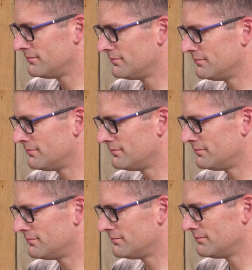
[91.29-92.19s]

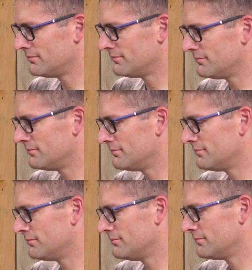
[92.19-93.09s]

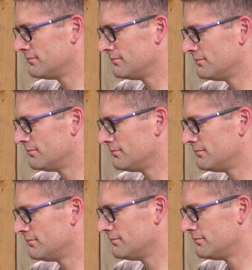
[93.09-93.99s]

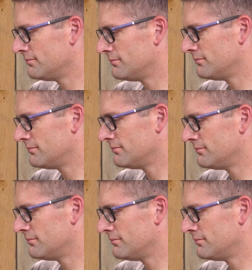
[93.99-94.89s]

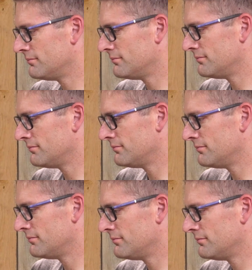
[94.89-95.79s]

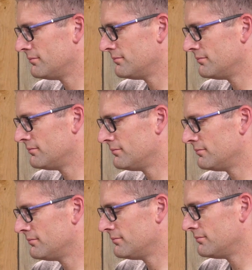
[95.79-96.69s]

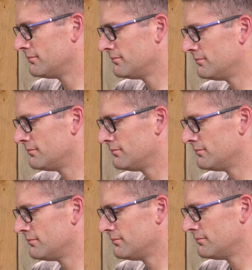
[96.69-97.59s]

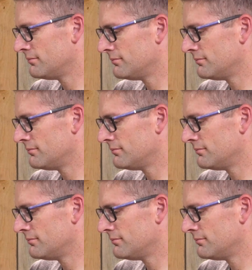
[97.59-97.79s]
No words are spoken by the person on screen.